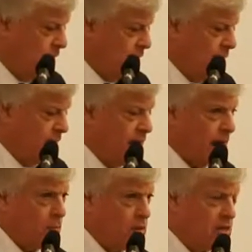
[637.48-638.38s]
And
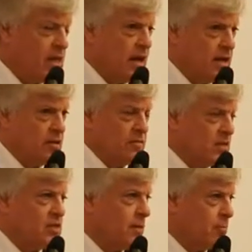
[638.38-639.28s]
that was the end of the
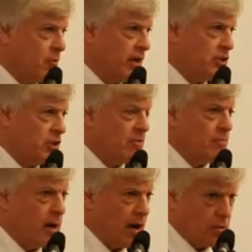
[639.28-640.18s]
separation of
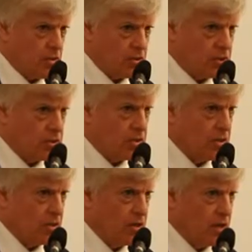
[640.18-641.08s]
powers
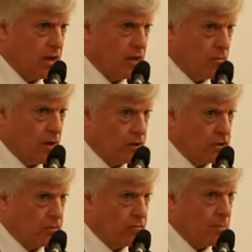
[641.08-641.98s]
in Russia.
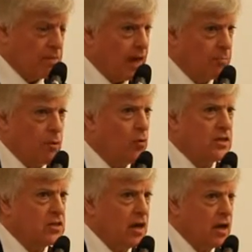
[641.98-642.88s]
From that
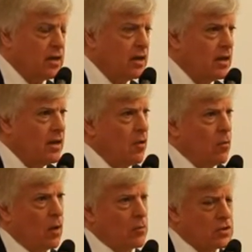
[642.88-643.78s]
point on,
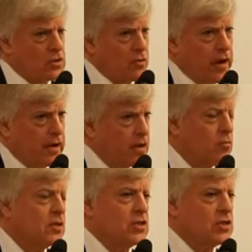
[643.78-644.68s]
what was created
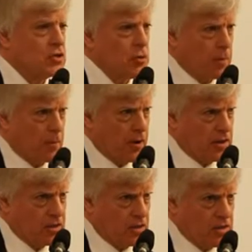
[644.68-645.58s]
was a super
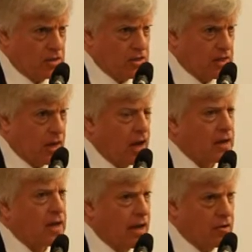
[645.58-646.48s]
presidency,
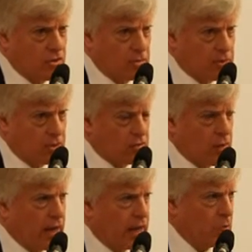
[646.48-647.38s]
unaccountable to
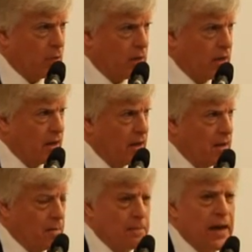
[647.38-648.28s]
anyone,
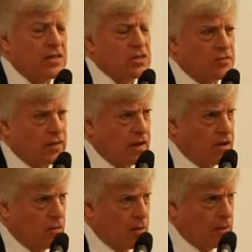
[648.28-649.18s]
massively
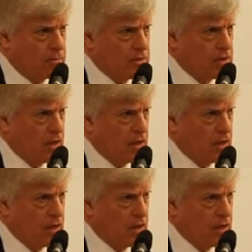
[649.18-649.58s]
corrupt,